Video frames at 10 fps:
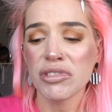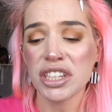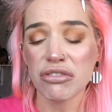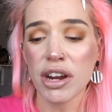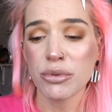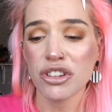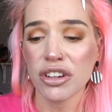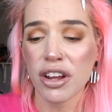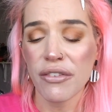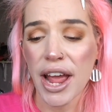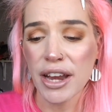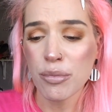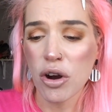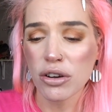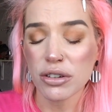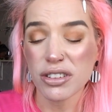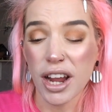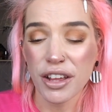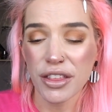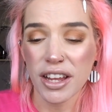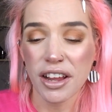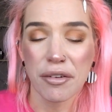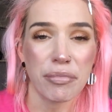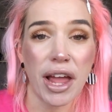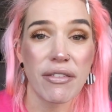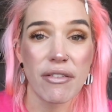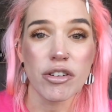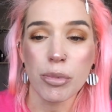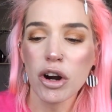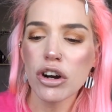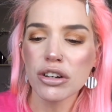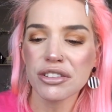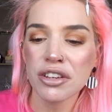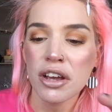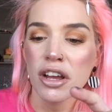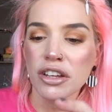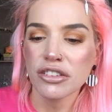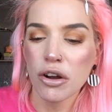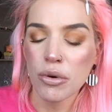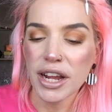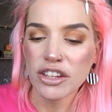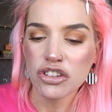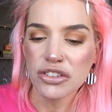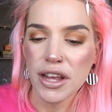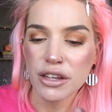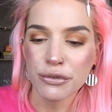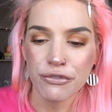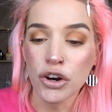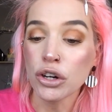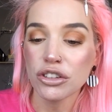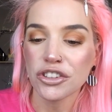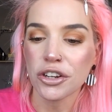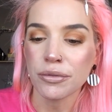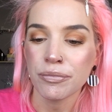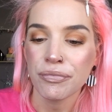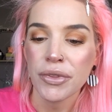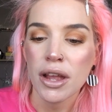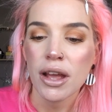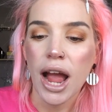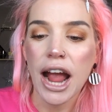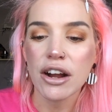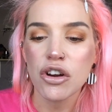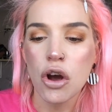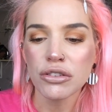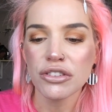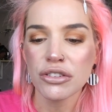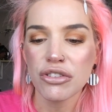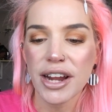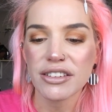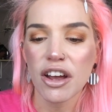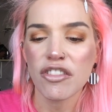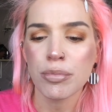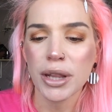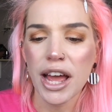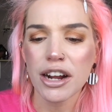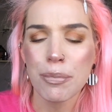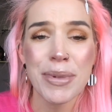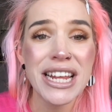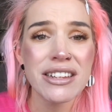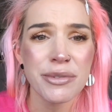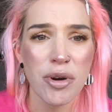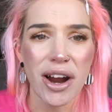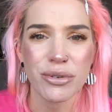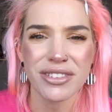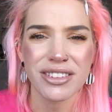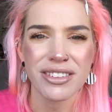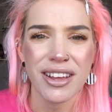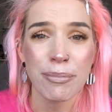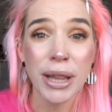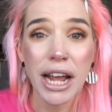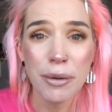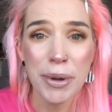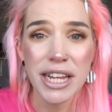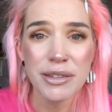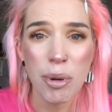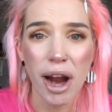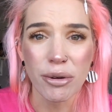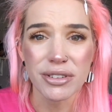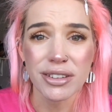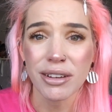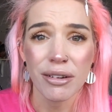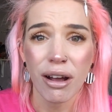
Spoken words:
description of any product I think that I've ever bought. So it just says function, a concentrate of black bean sprouts. Black bean sprouts,